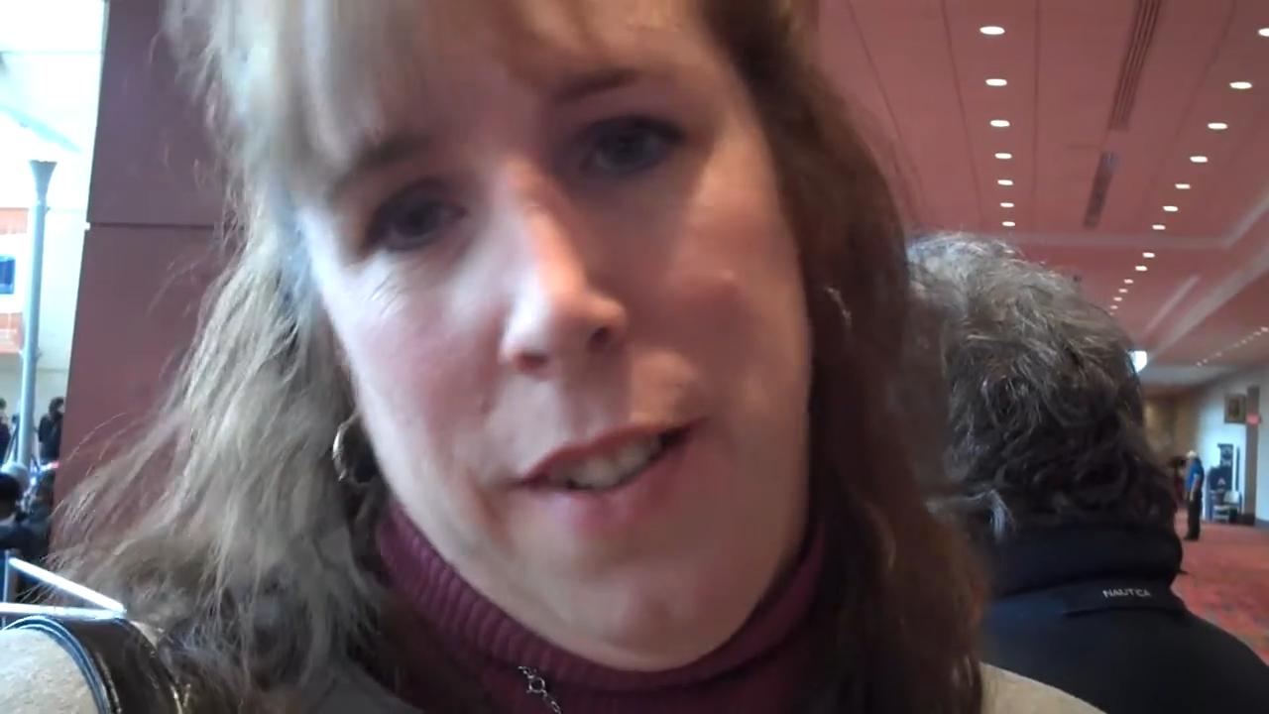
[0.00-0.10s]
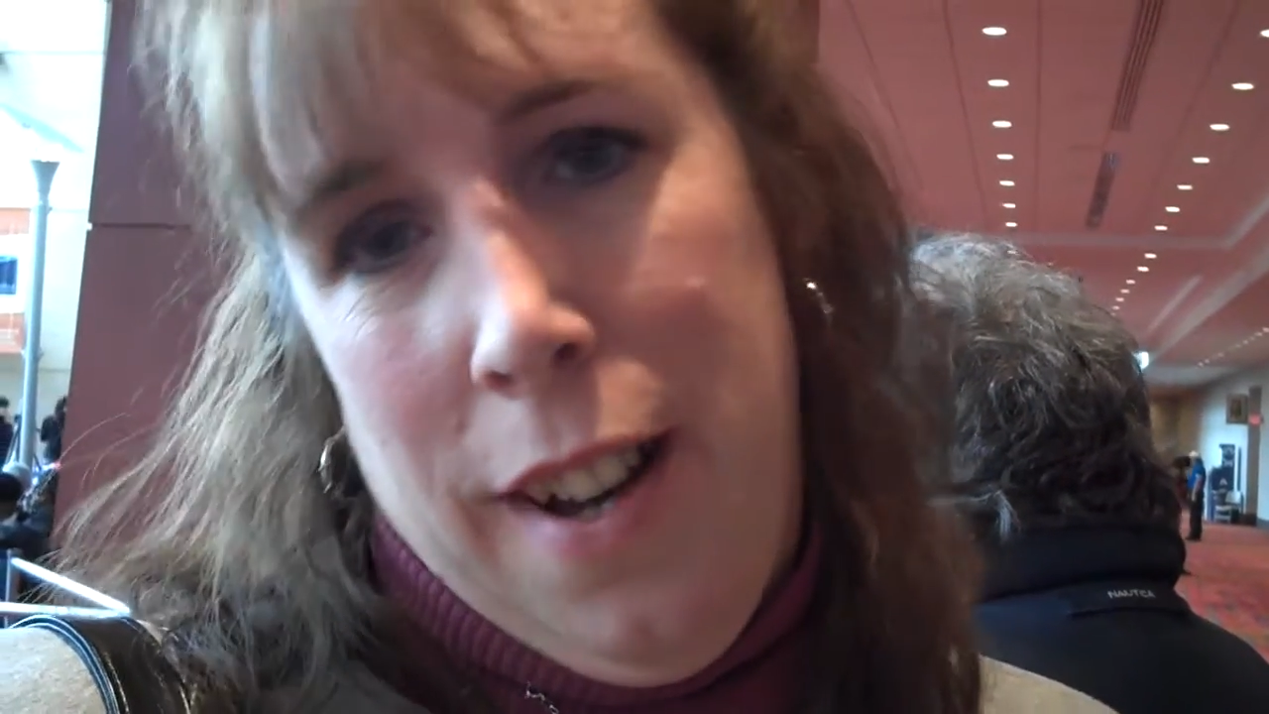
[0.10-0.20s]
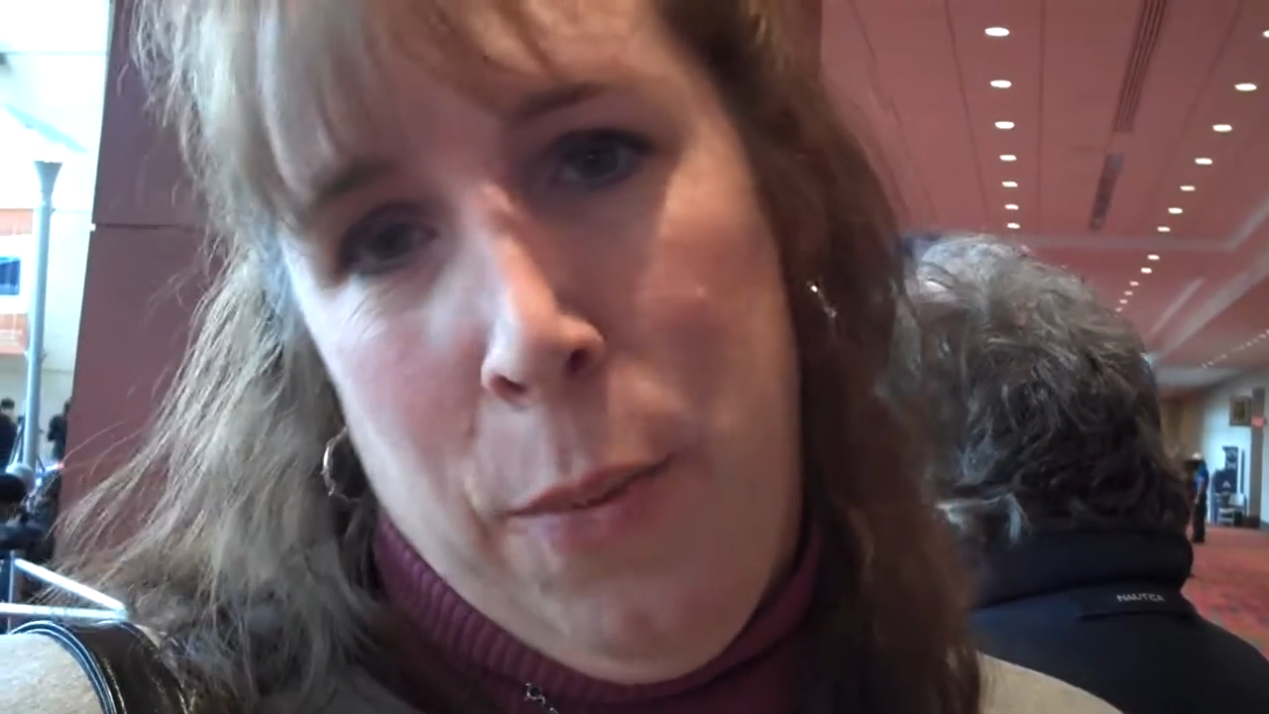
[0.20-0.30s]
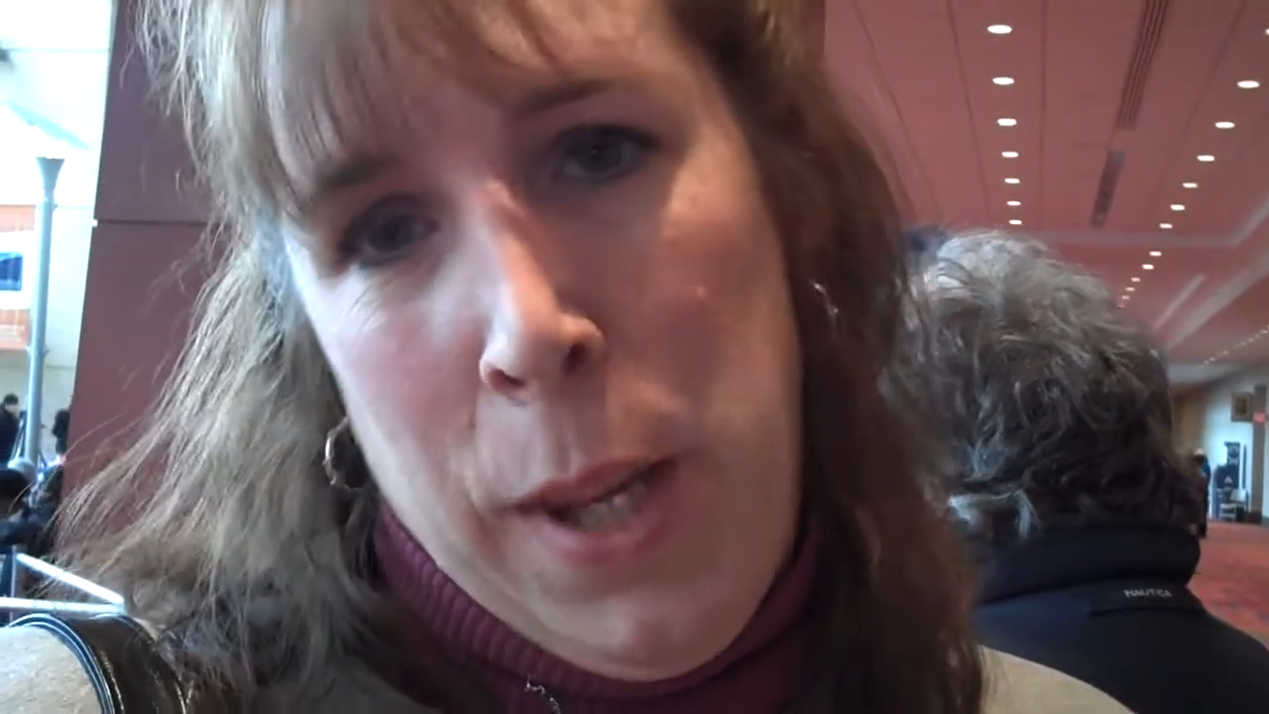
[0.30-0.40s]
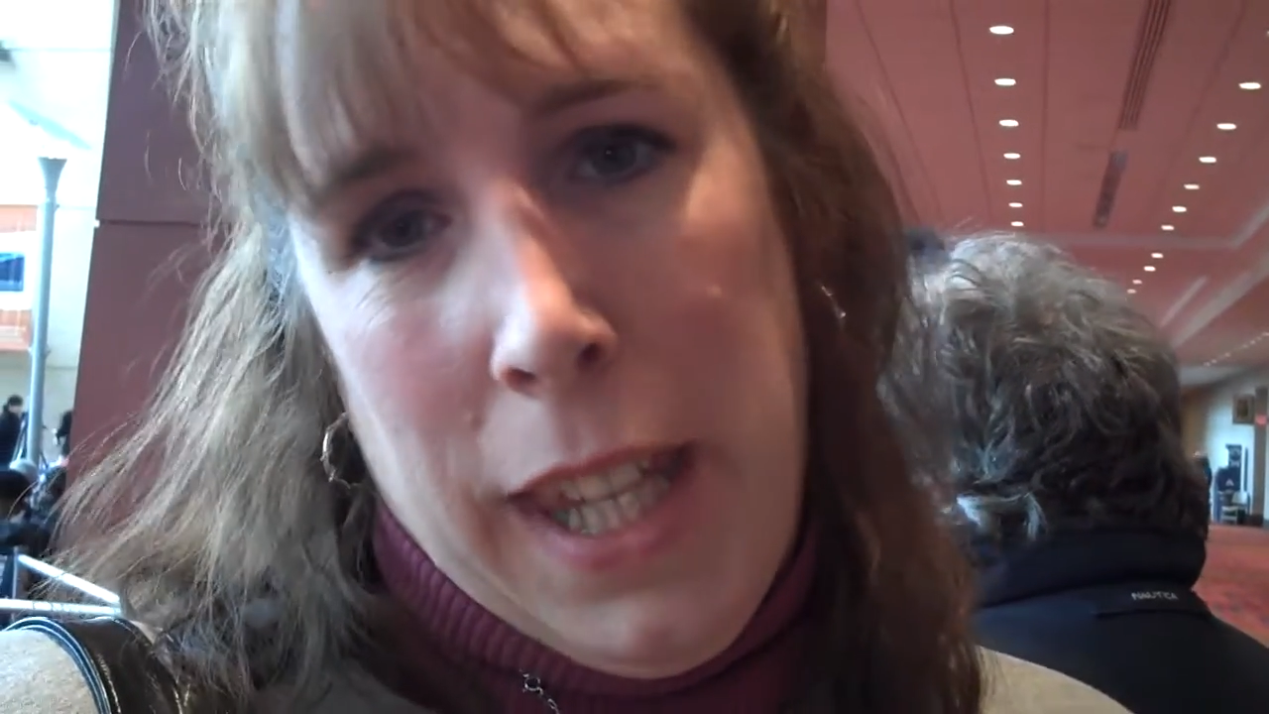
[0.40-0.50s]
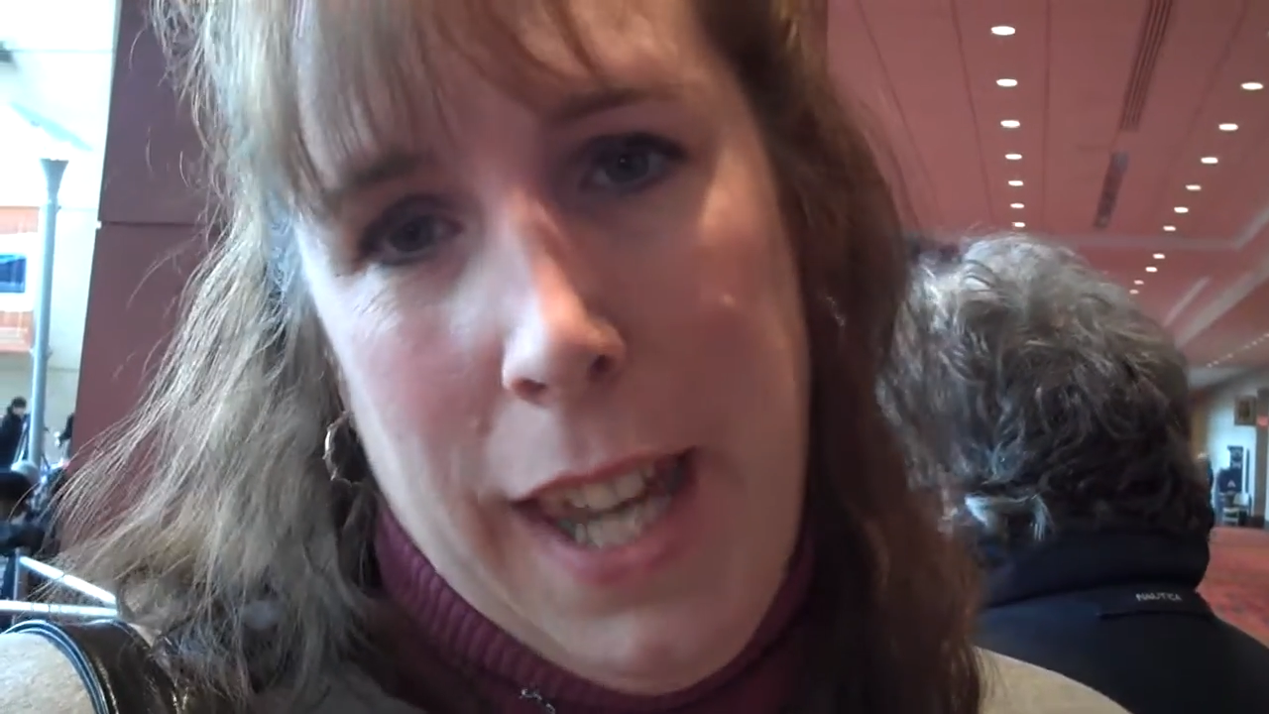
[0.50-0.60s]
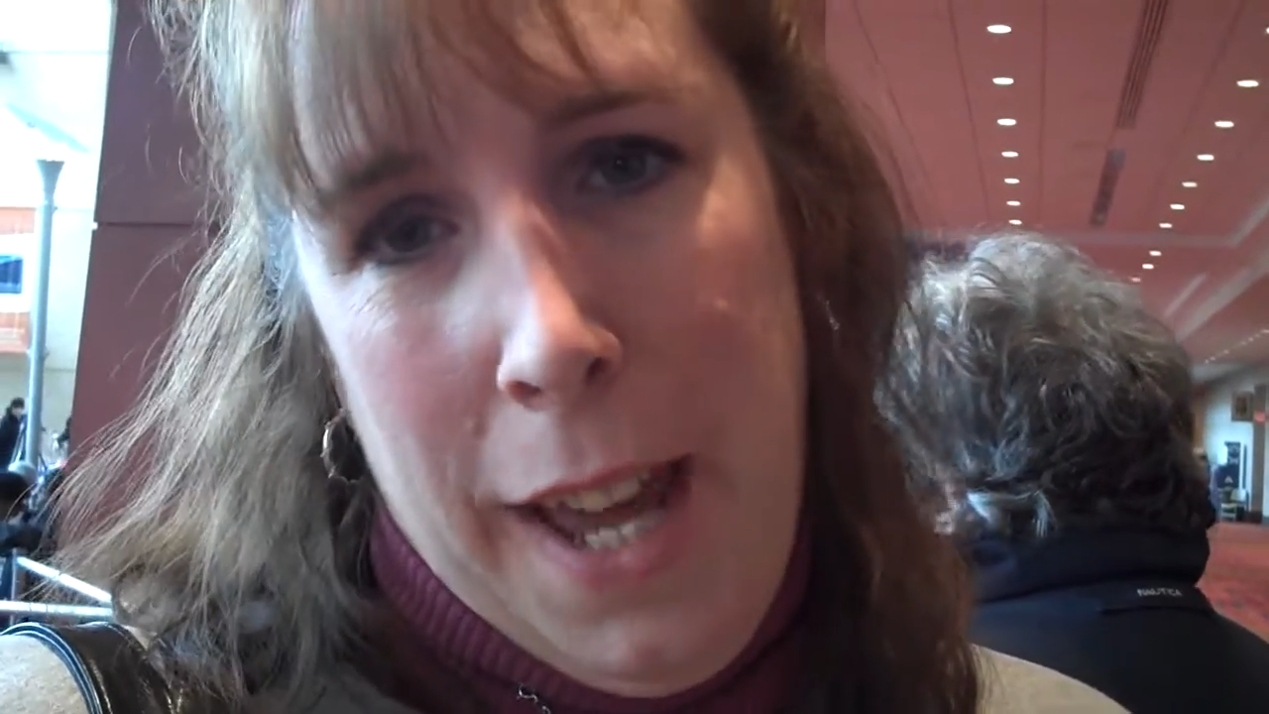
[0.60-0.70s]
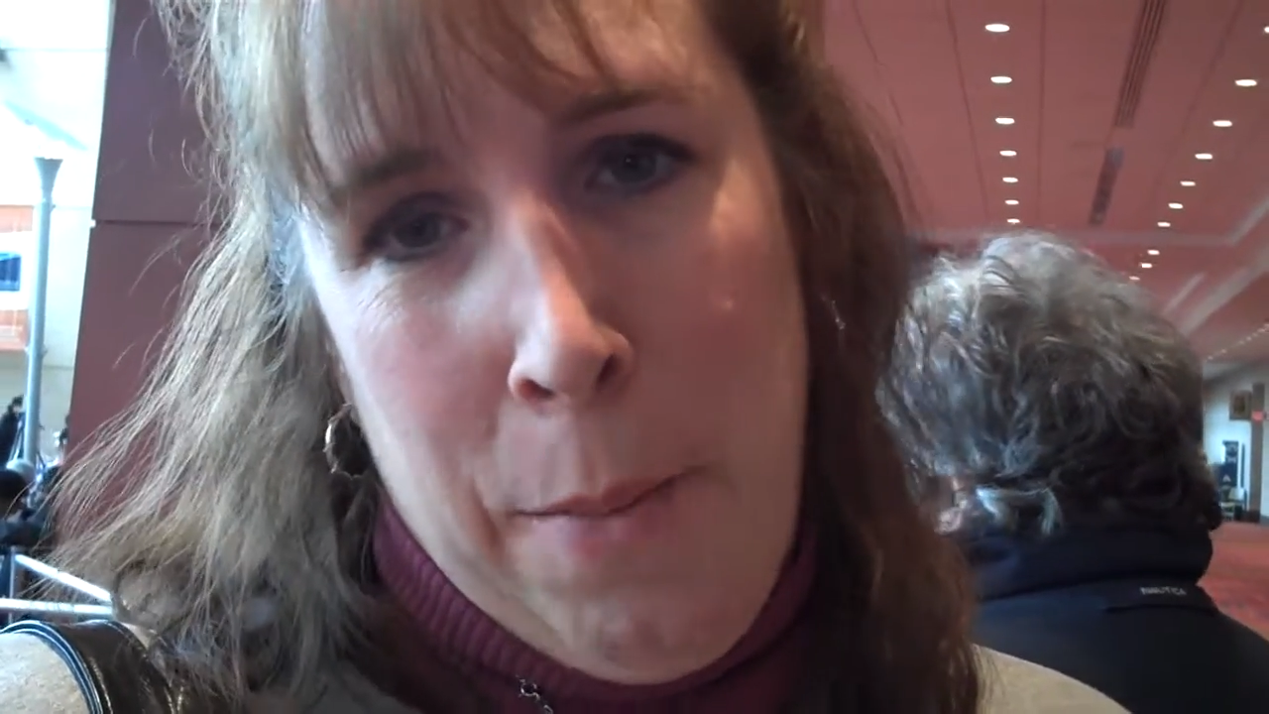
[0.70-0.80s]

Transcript: a week out